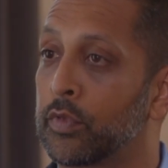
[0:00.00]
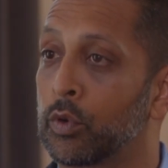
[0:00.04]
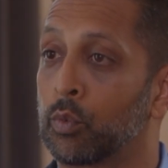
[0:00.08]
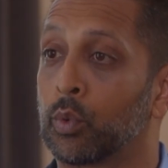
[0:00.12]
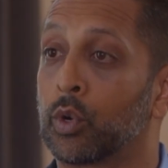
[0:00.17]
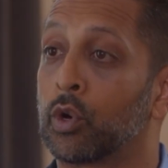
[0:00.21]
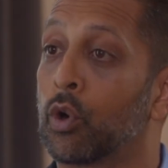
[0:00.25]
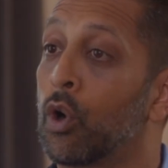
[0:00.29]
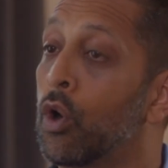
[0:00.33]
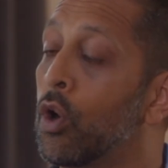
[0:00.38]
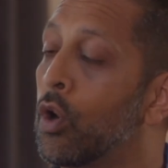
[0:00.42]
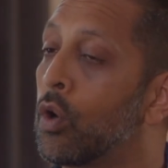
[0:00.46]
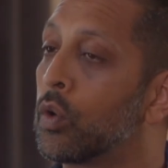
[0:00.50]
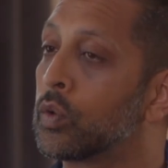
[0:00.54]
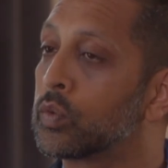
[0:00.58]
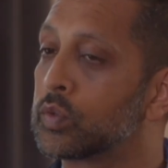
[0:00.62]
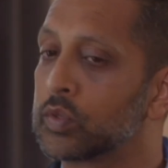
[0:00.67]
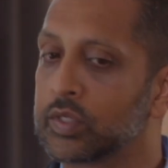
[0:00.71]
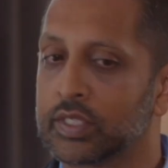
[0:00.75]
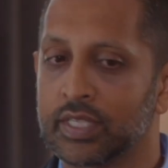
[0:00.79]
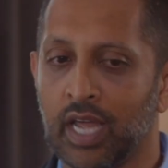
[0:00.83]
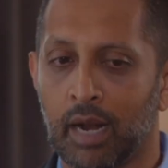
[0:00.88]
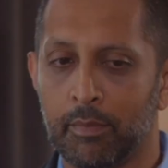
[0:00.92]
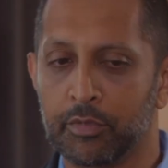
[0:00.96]
They were
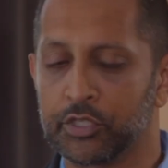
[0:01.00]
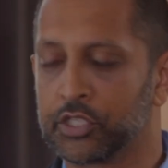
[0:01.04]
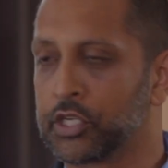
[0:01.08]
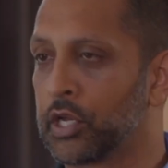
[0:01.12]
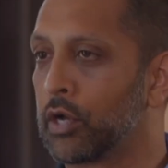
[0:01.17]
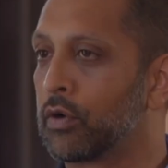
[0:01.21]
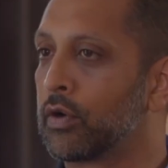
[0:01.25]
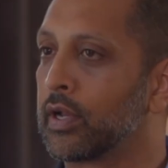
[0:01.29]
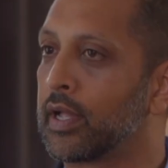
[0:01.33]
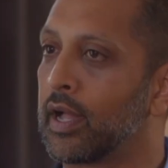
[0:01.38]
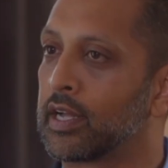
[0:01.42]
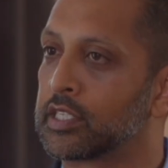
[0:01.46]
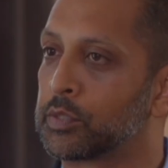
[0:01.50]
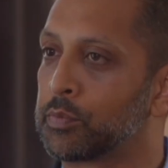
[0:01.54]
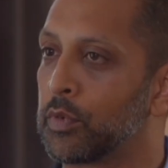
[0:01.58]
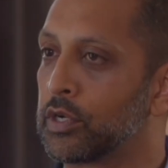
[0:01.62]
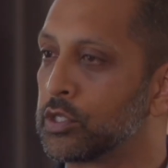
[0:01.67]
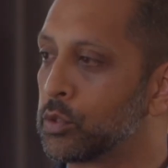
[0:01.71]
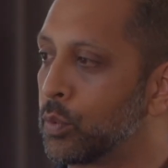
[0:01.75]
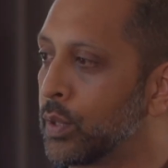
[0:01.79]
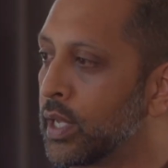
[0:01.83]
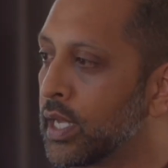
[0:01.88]
all cybersecurity experts.